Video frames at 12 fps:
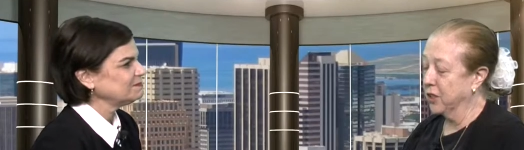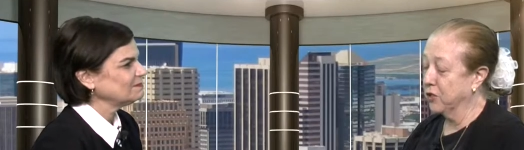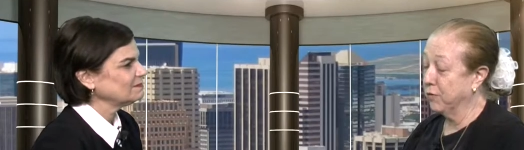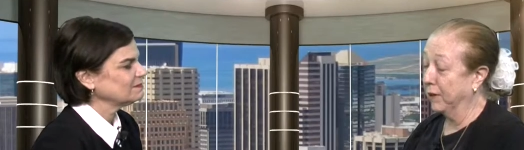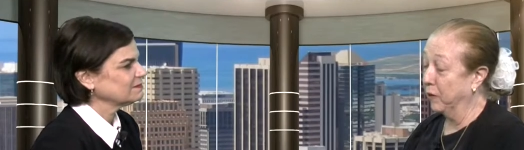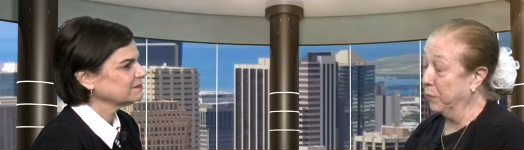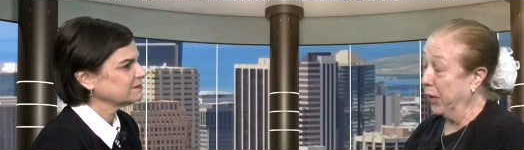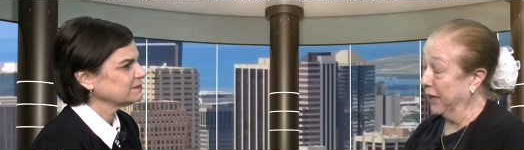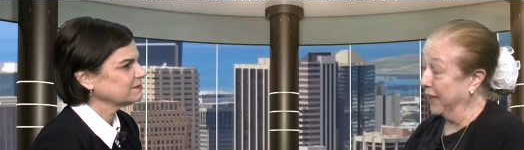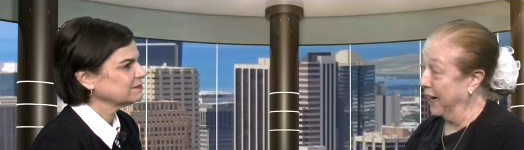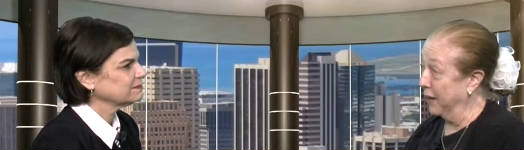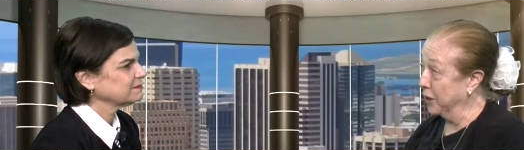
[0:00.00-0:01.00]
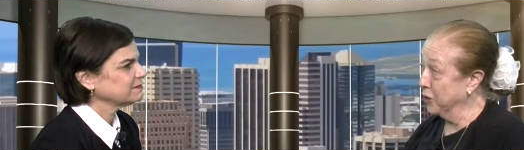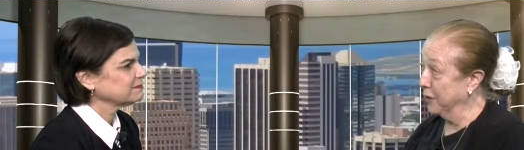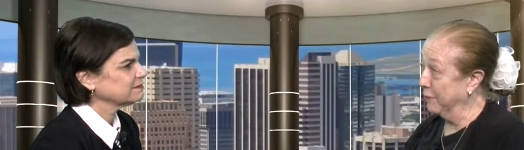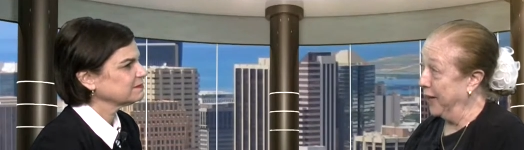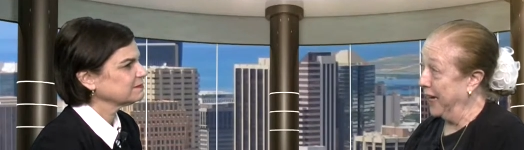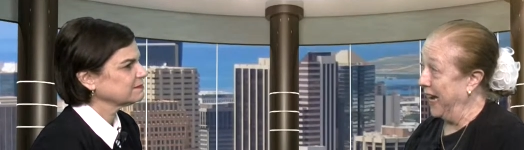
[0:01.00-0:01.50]
Speaker 1: trailer park character in
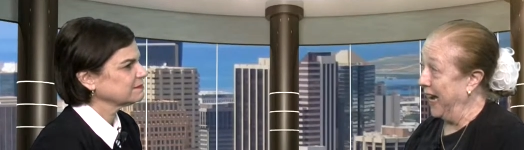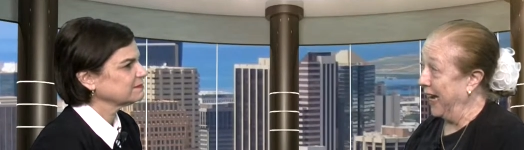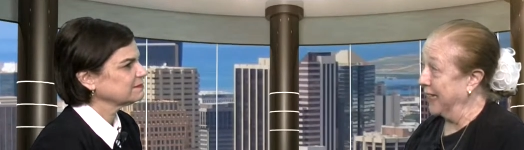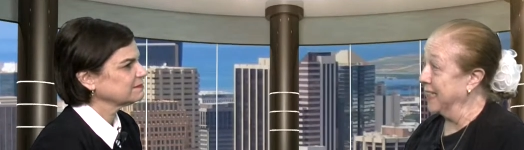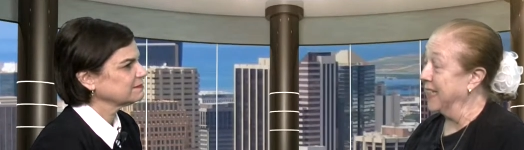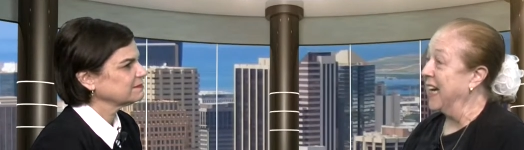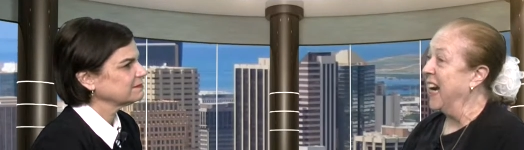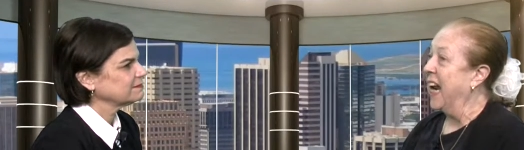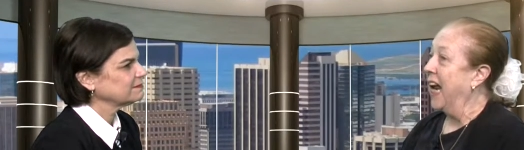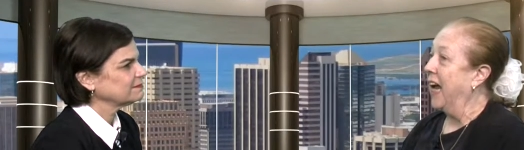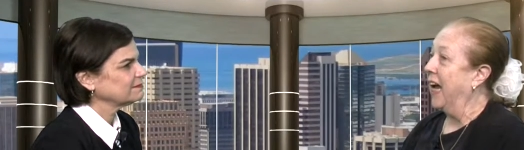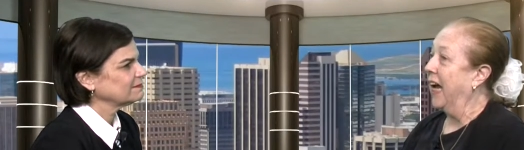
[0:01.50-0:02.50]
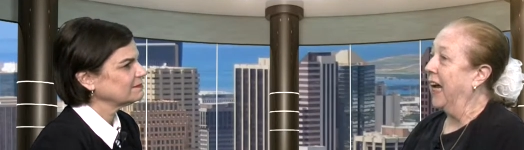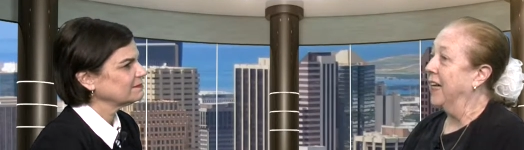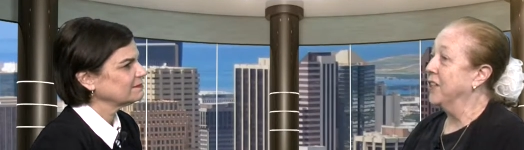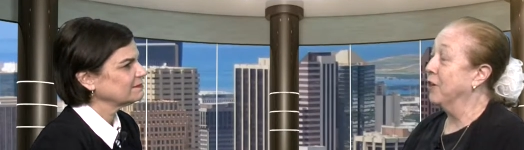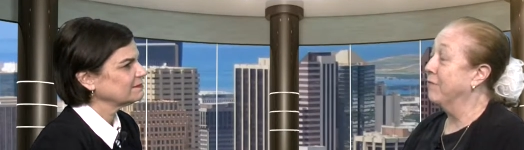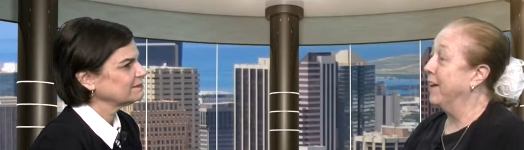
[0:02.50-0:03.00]
my act, and
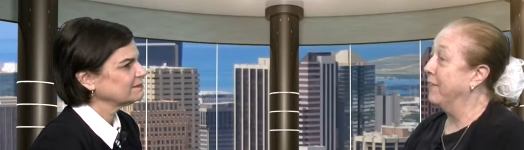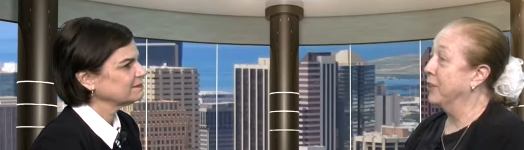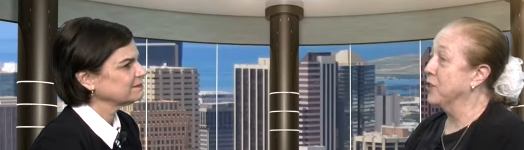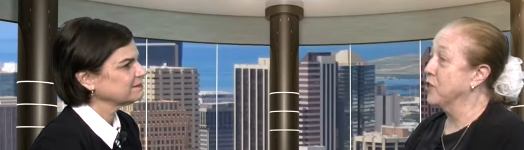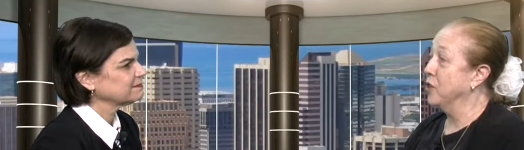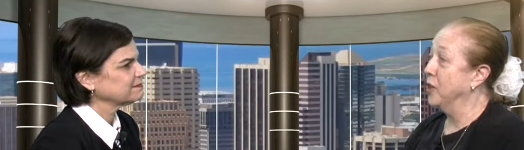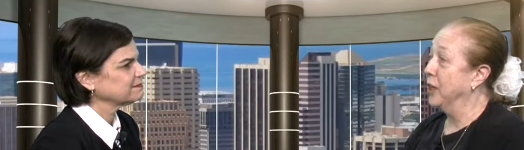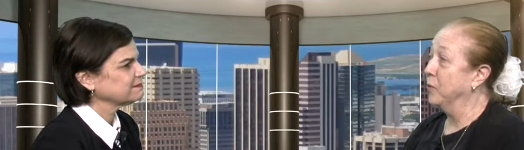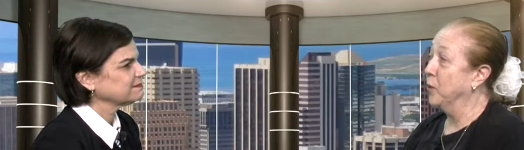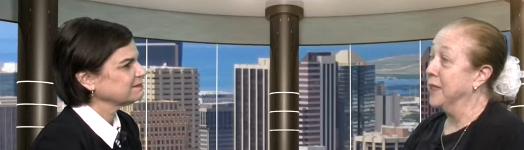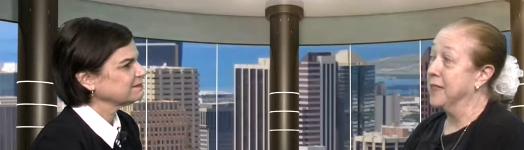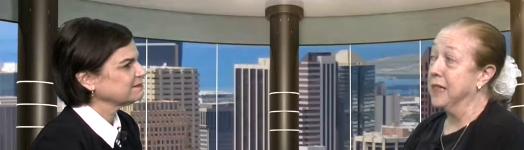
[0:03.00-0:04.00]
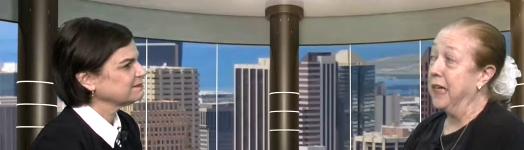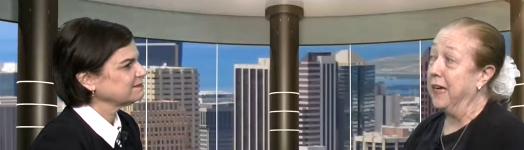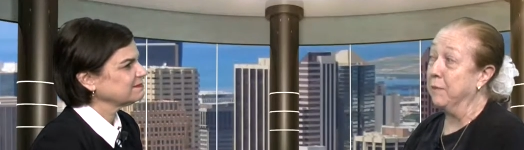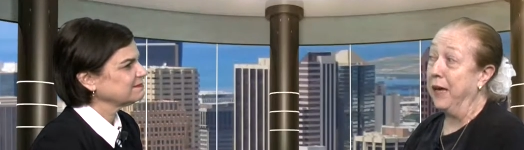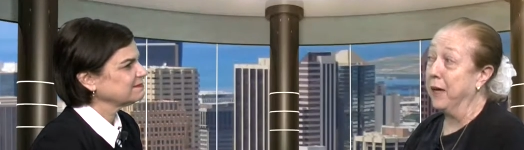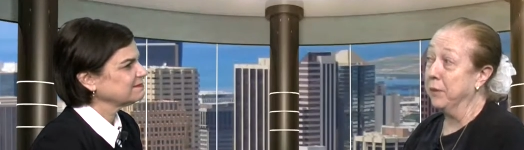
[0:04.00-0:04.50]
her favorite song was, "He
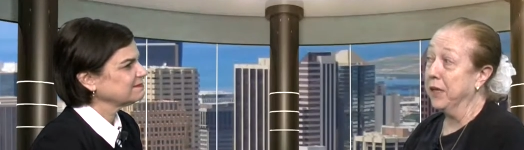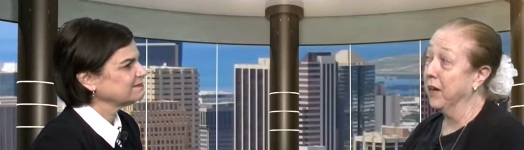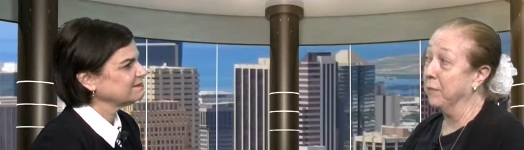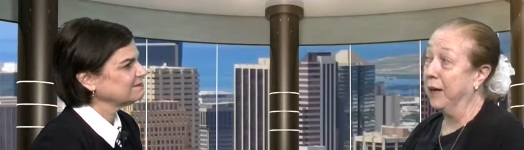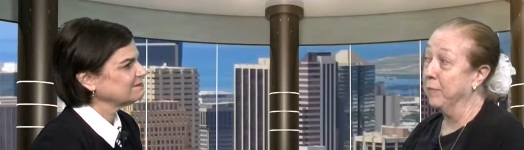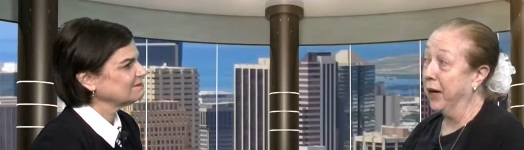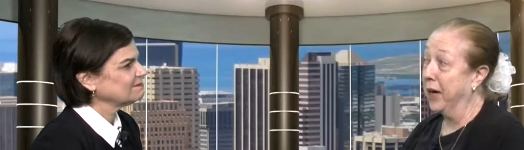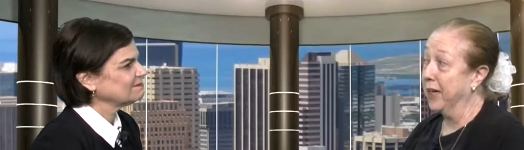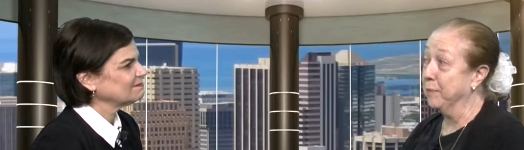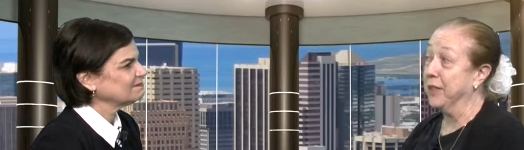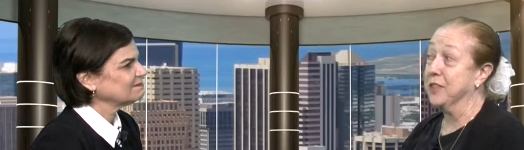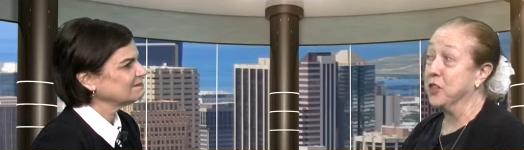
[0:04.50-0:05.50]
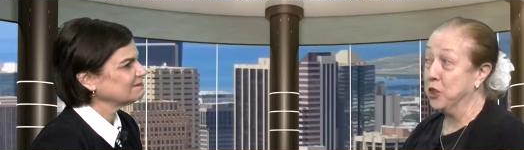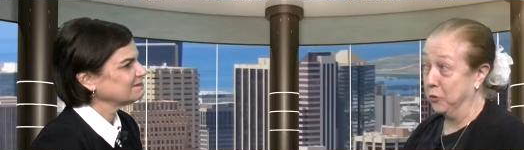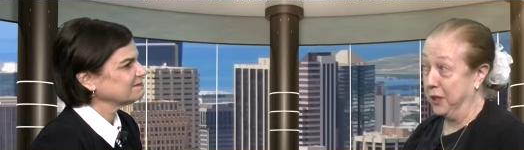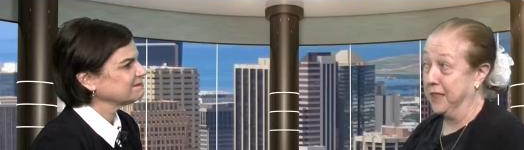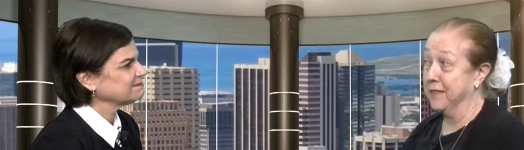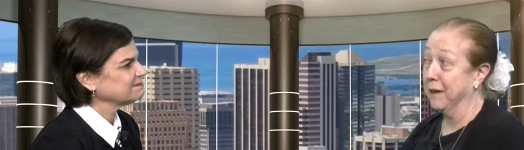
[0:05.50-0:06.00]
may be on my body, but it's you
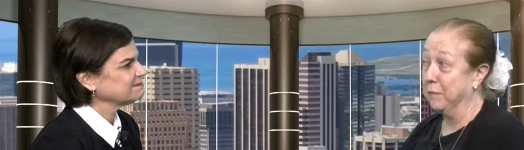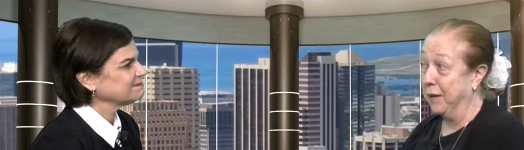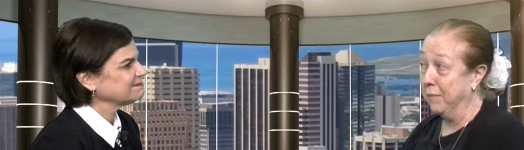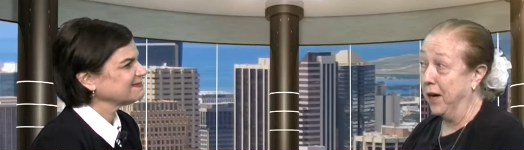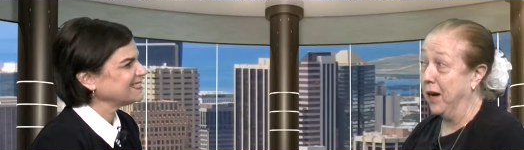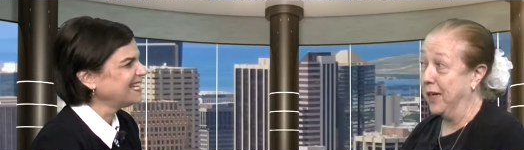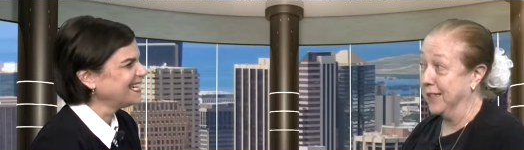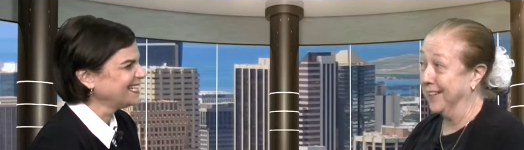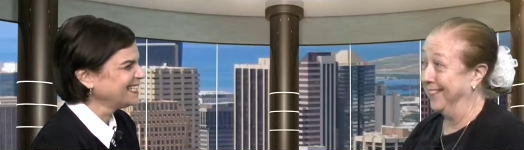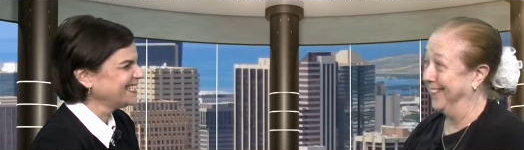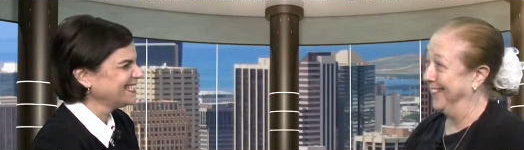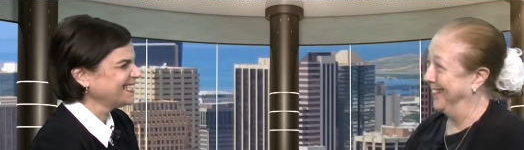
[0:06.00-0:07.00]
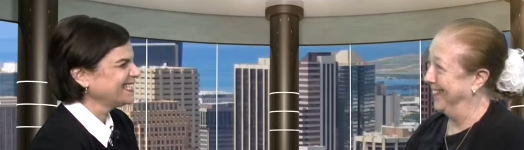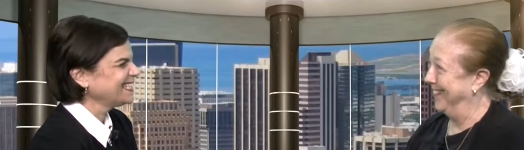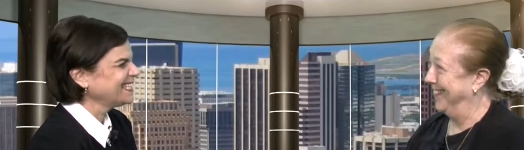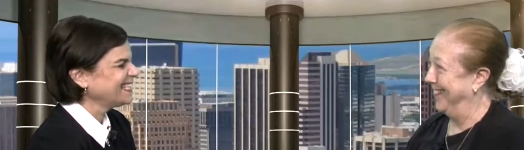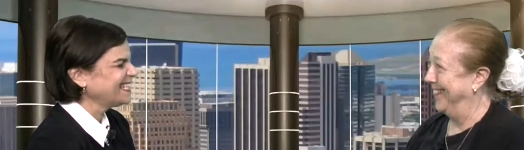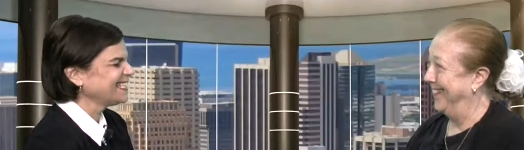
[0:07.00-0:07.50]
that's on my mind."
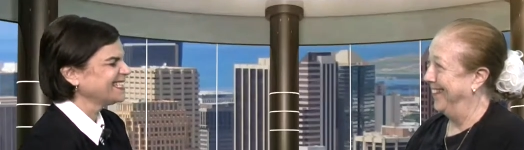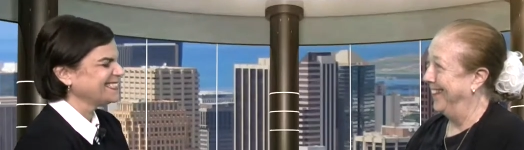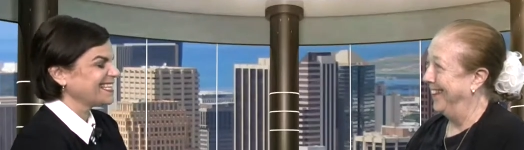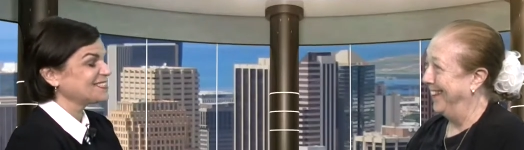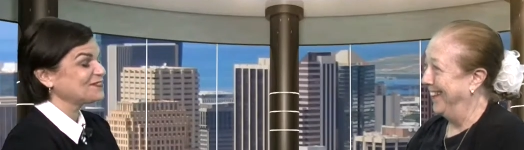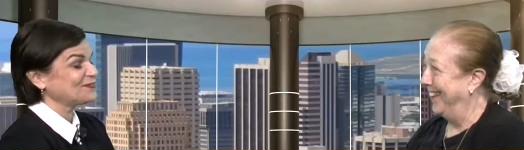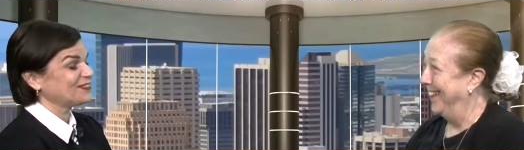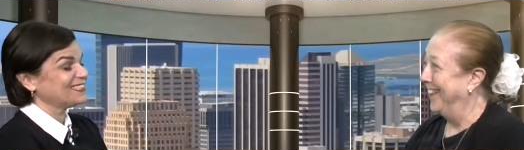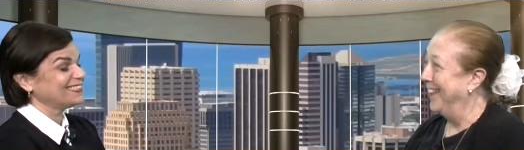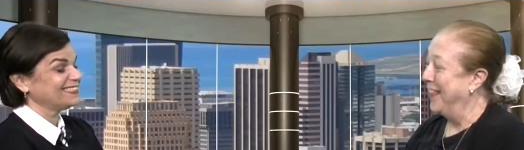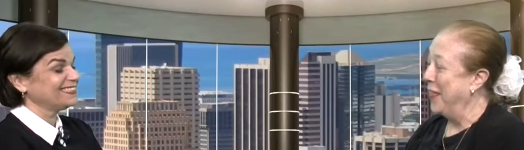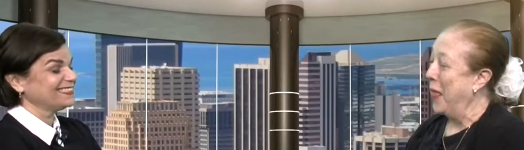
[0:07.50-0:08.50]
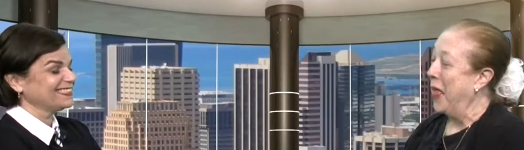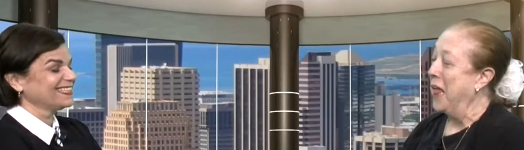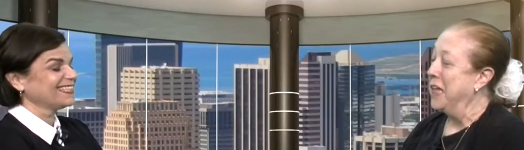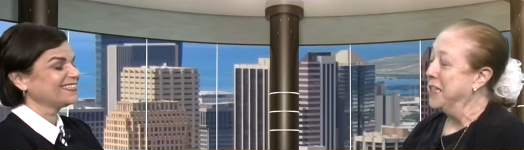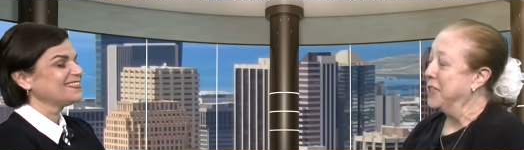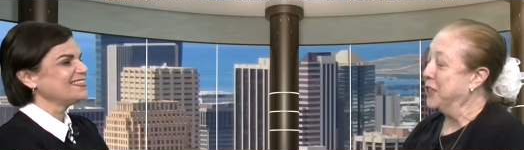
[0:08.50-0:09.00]
That's funny.
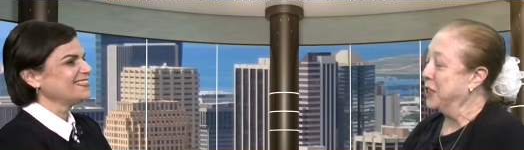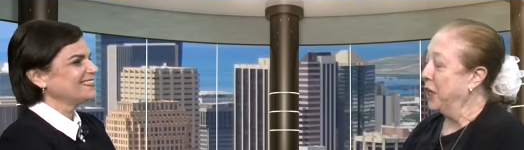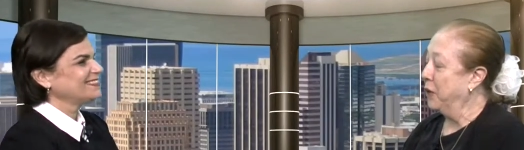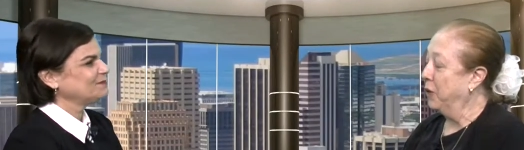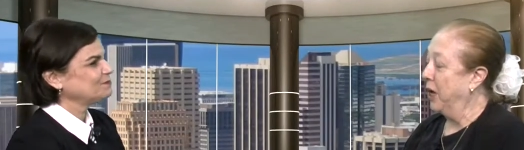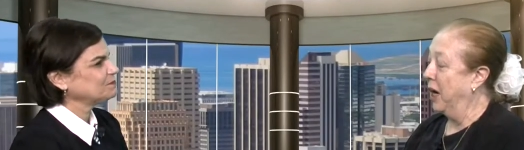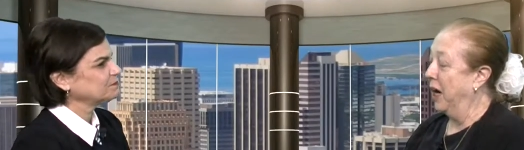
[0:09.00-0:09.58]
So,